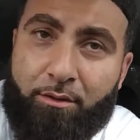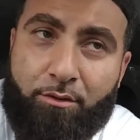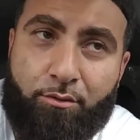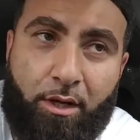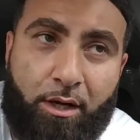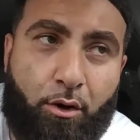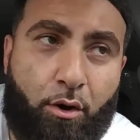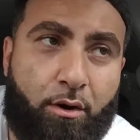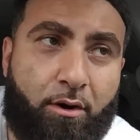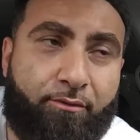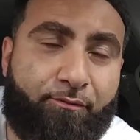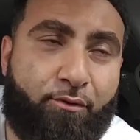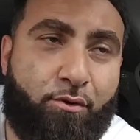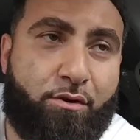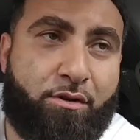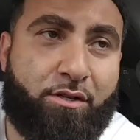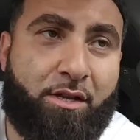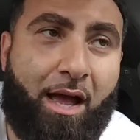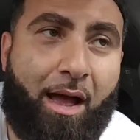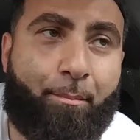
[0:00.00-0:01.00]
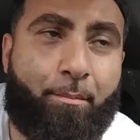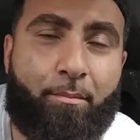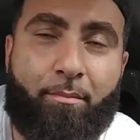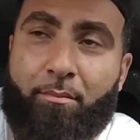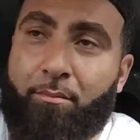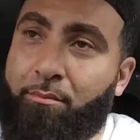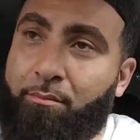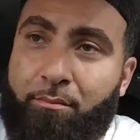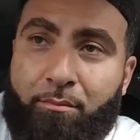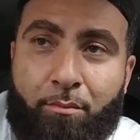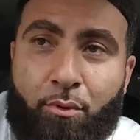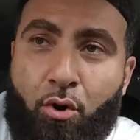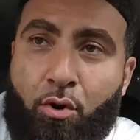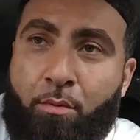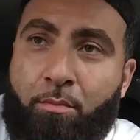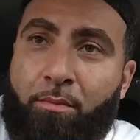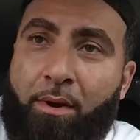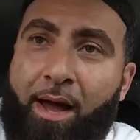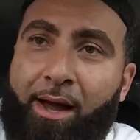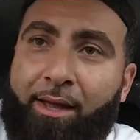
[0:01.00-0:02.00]
So I go to the first stop,
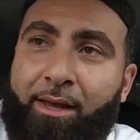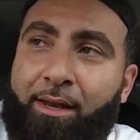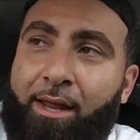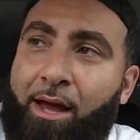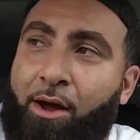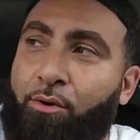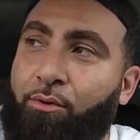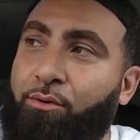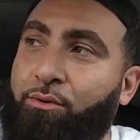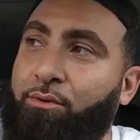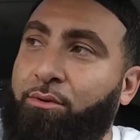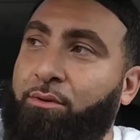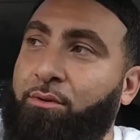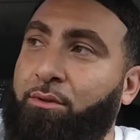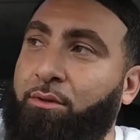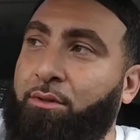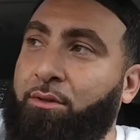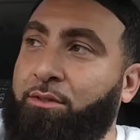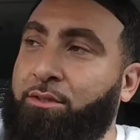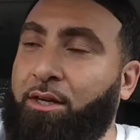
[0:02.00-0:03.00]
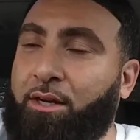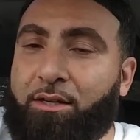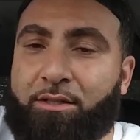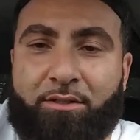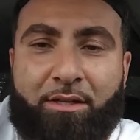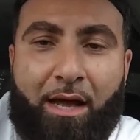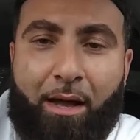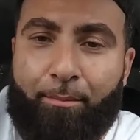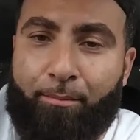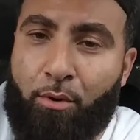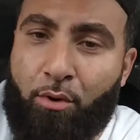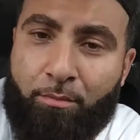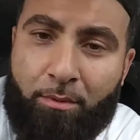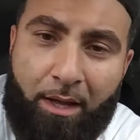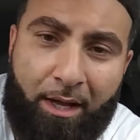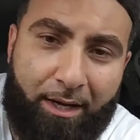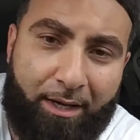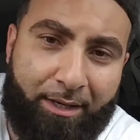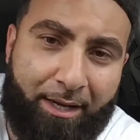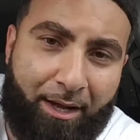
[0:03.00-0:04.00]
boom, knock it out. Second stop, boom,
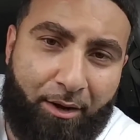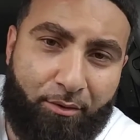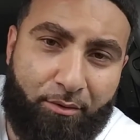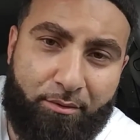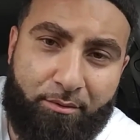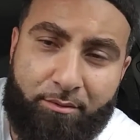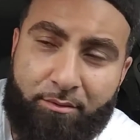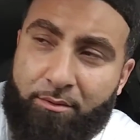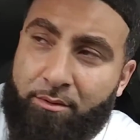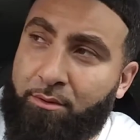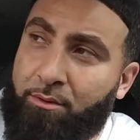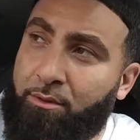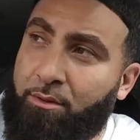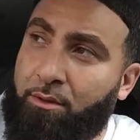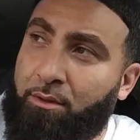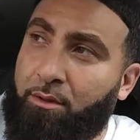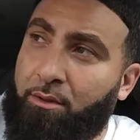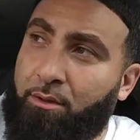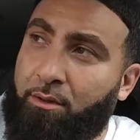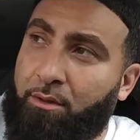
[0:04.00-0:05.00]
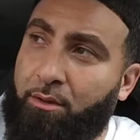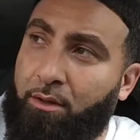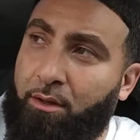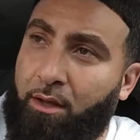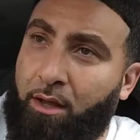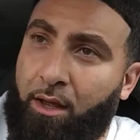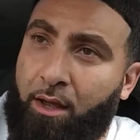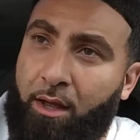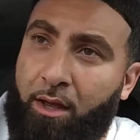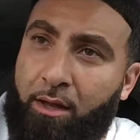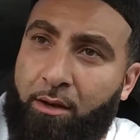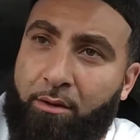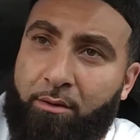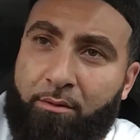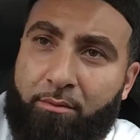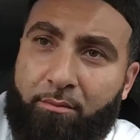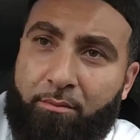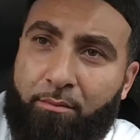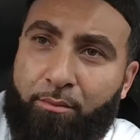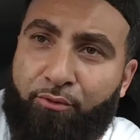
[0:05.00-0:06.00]
knock it out. And
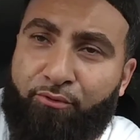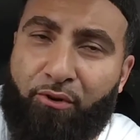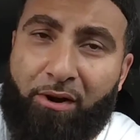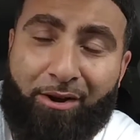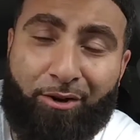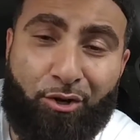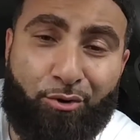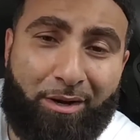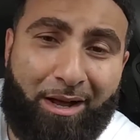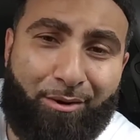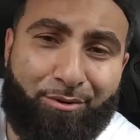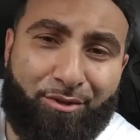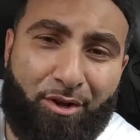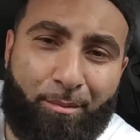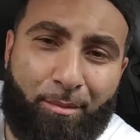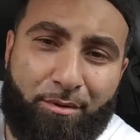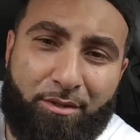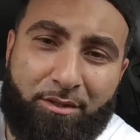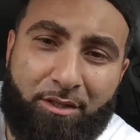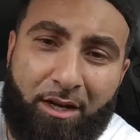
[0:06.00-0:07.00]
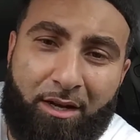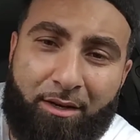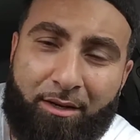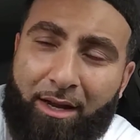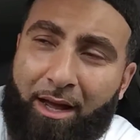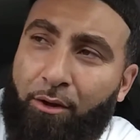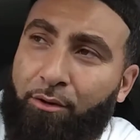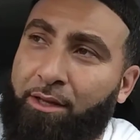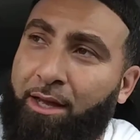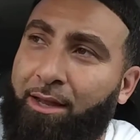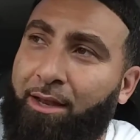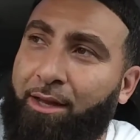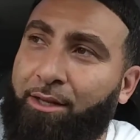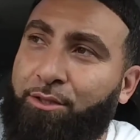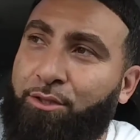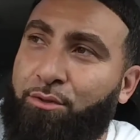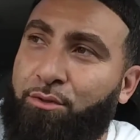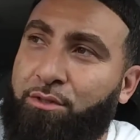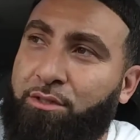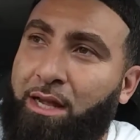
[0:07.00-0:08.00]
before I knew it, I was almost done. I only had
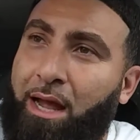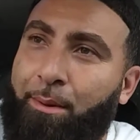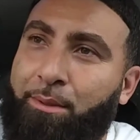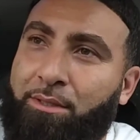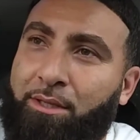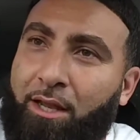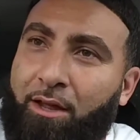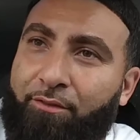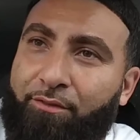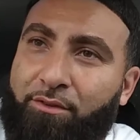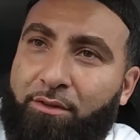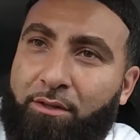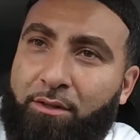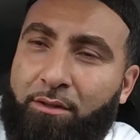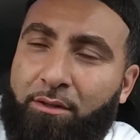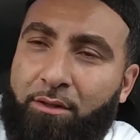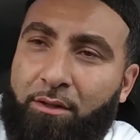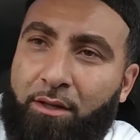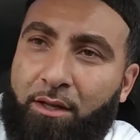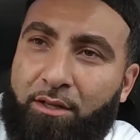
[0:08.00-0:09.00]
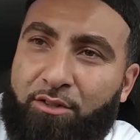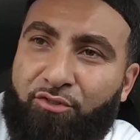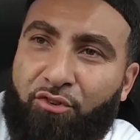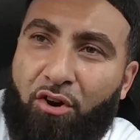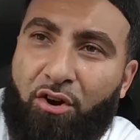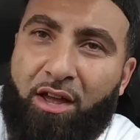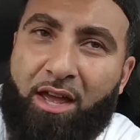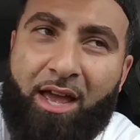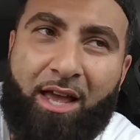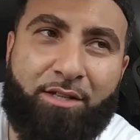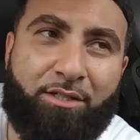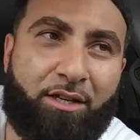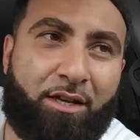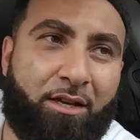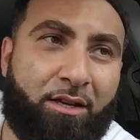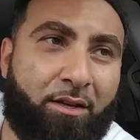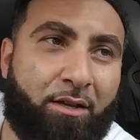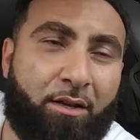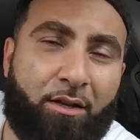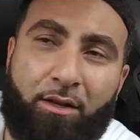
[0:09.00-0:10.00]
like 2 stops left. It's very
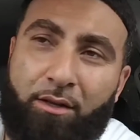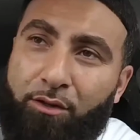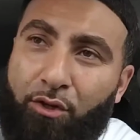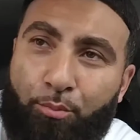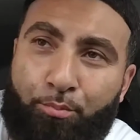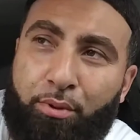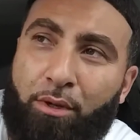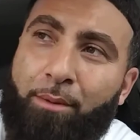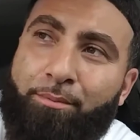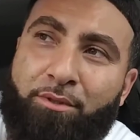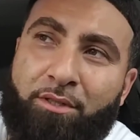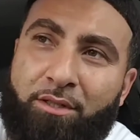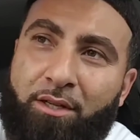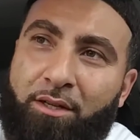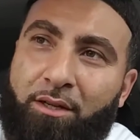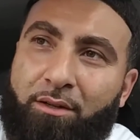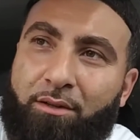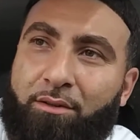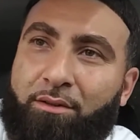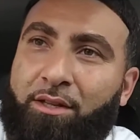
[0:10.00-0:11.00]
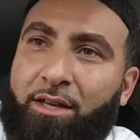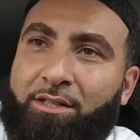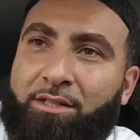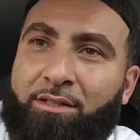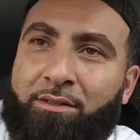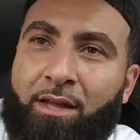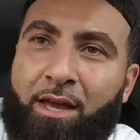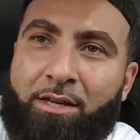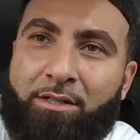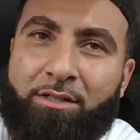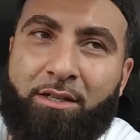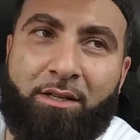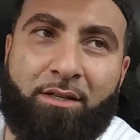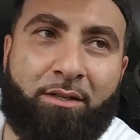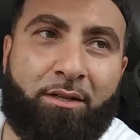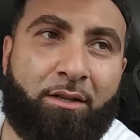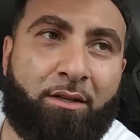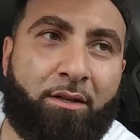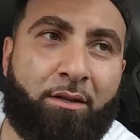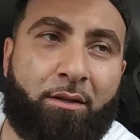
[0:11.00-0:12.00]
easy. You pull up to the
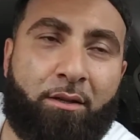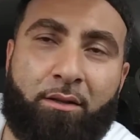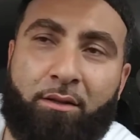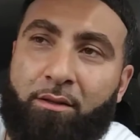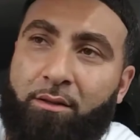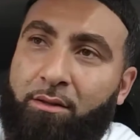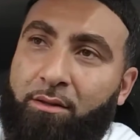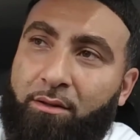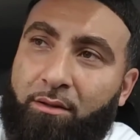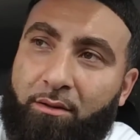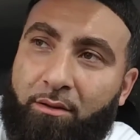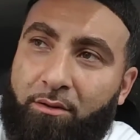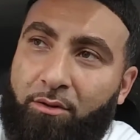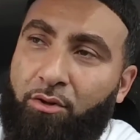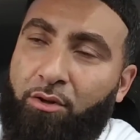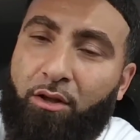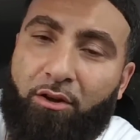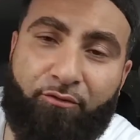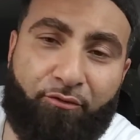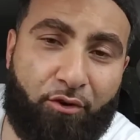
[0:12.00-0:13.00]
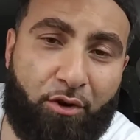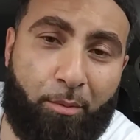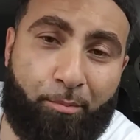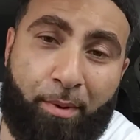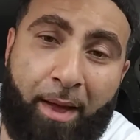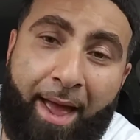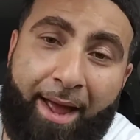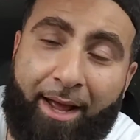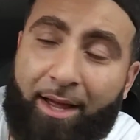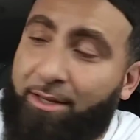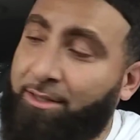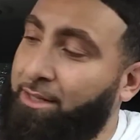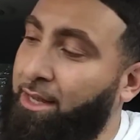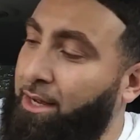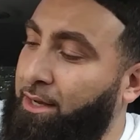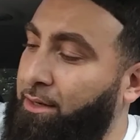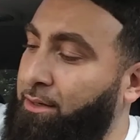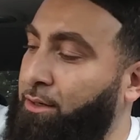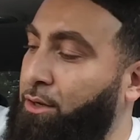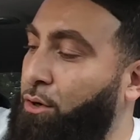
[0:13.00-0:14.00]
destination. You look for your package
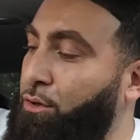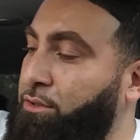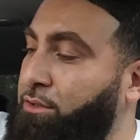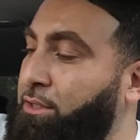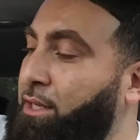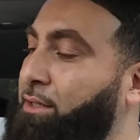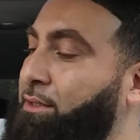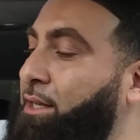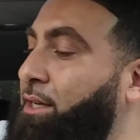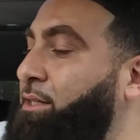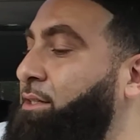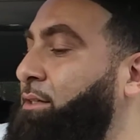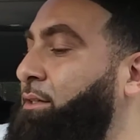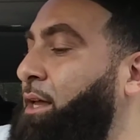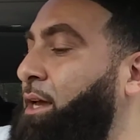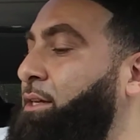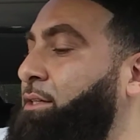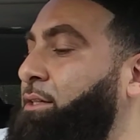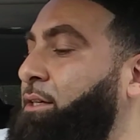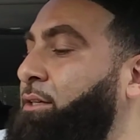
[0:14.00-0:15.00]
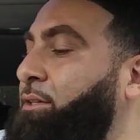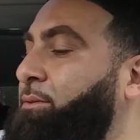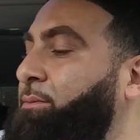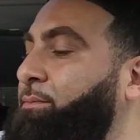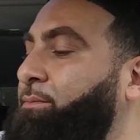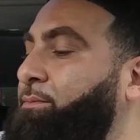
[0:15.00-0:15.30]
that goes to that destination.